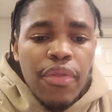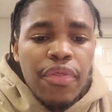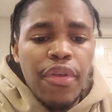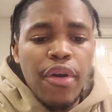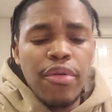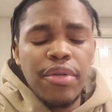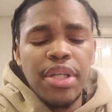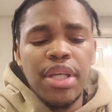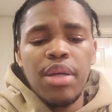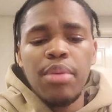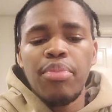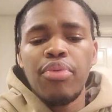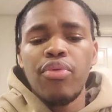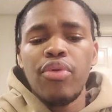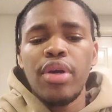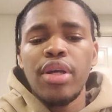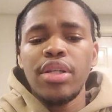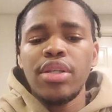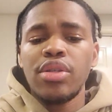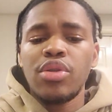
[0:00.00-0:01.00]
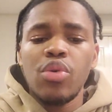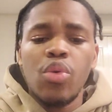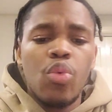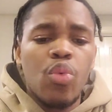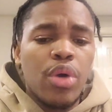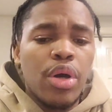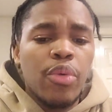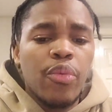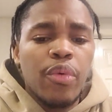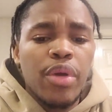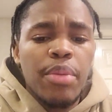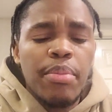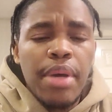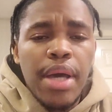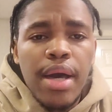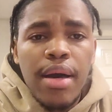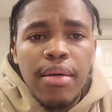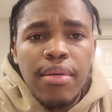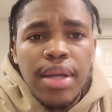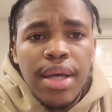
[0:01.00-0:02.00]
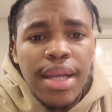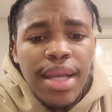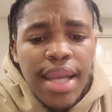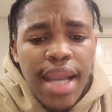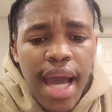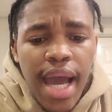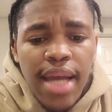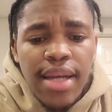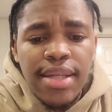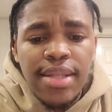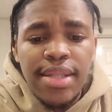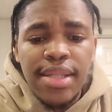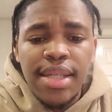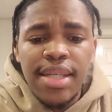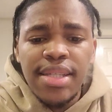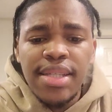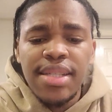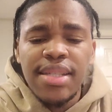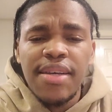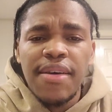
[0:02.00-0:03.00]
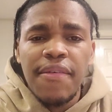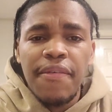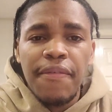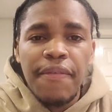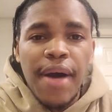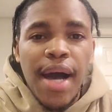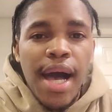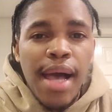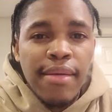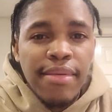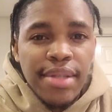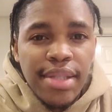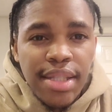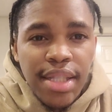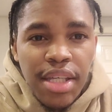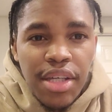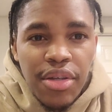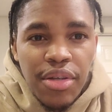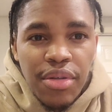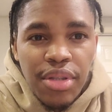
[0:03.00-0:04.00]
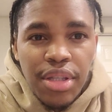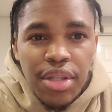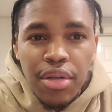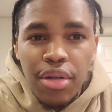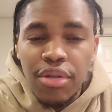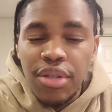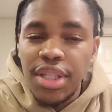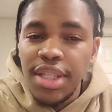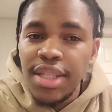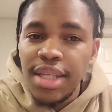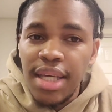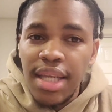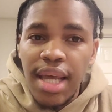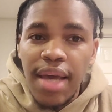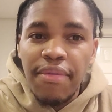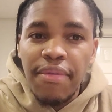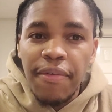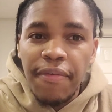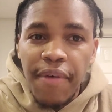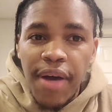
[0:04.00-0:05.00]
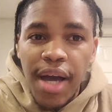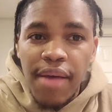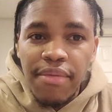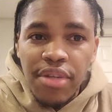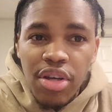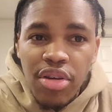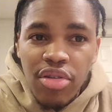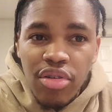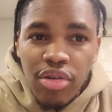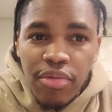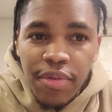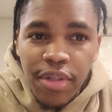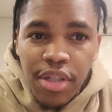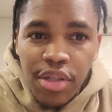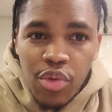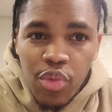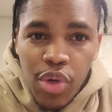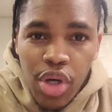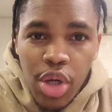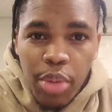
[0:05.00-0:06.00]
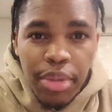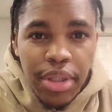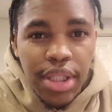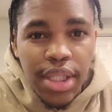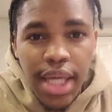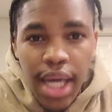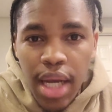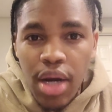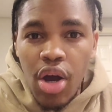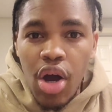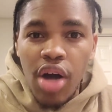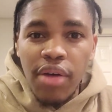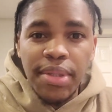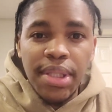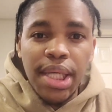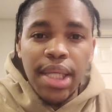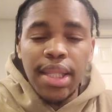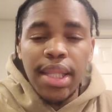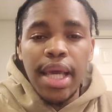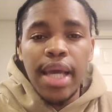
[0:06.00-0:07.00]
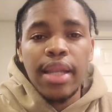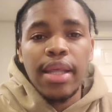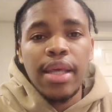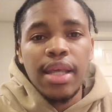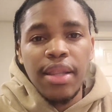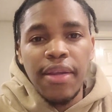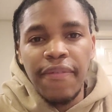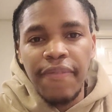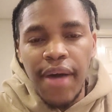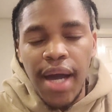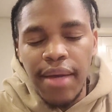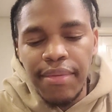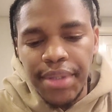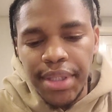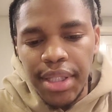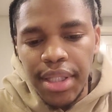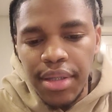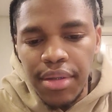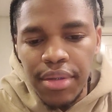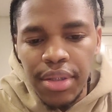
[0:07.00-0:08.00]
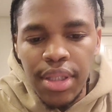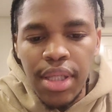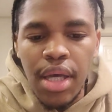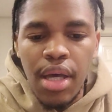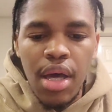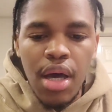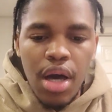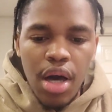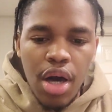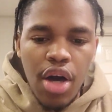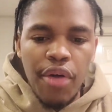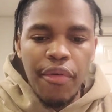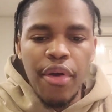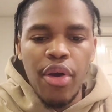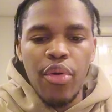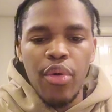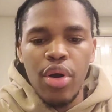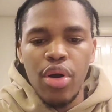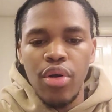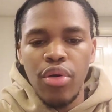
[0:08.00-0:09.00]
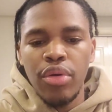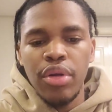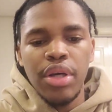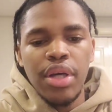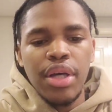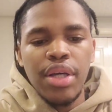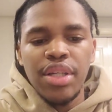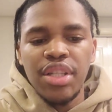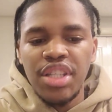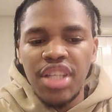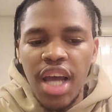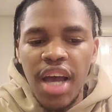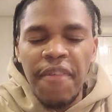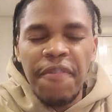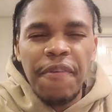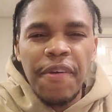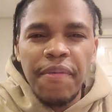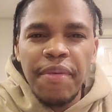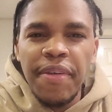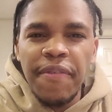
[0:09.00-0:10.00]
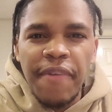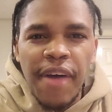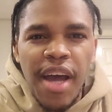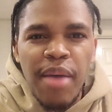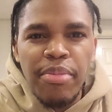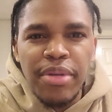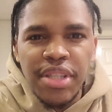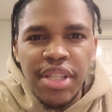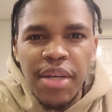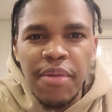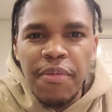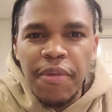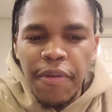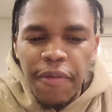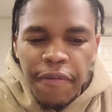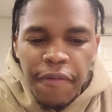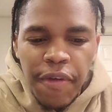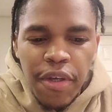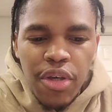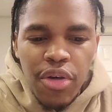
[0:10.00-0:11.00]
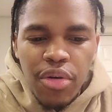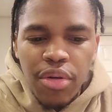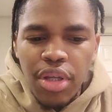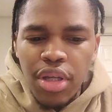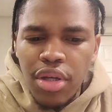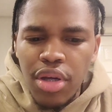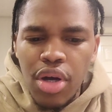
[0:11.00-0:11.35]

13 points, 1 rebound, 9 assists, 5 steals. She did have the 5 turnovers as well, but she kind of offset that, getting the 5 steals of her own. Shot 55% from the field.